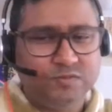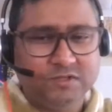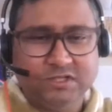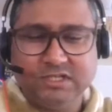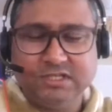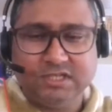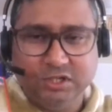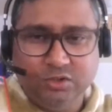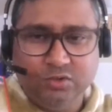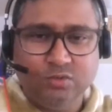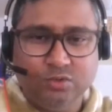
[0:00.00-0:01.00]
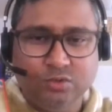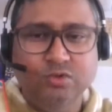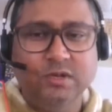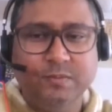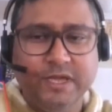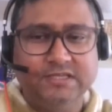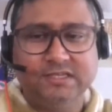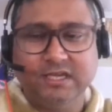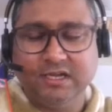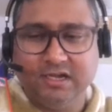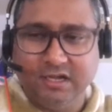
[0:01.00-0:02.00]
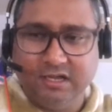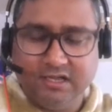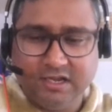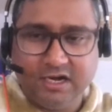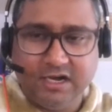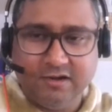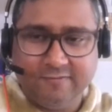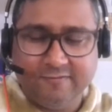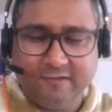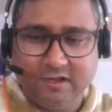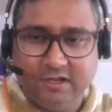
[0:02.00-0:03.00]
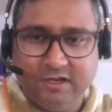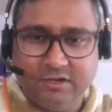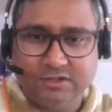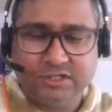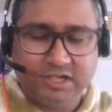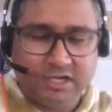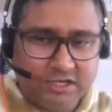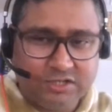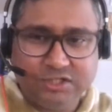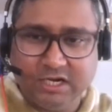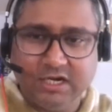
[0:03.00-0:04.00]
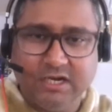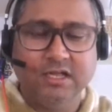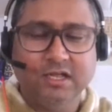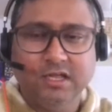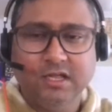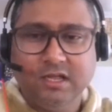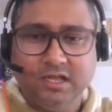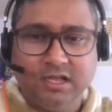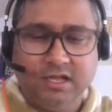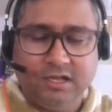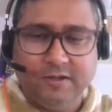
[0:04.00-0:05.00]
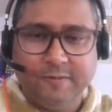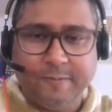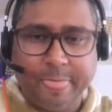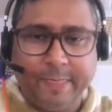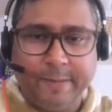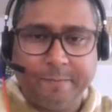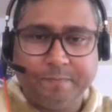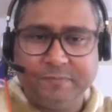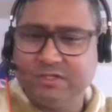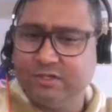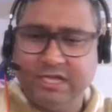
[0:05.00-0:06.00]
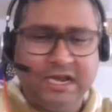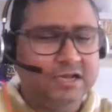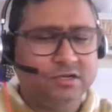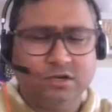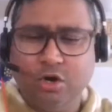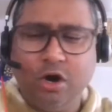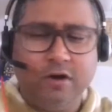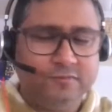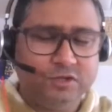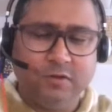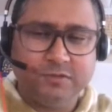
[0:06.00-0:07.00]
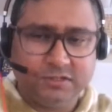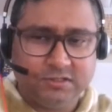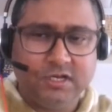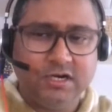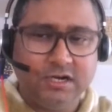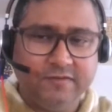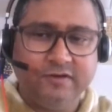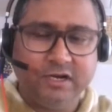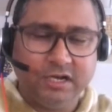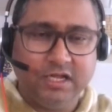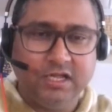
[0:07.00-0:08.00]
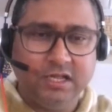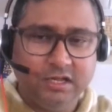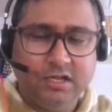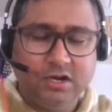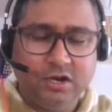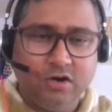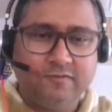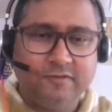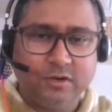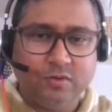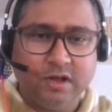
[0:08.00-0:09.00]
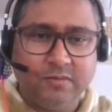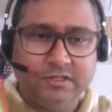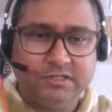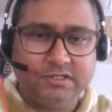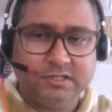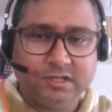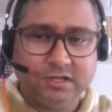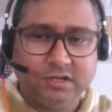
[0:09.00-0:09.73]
Just you do the basic kind of search, and um, so there are a lot of jobs. There are definitely a lot of requirements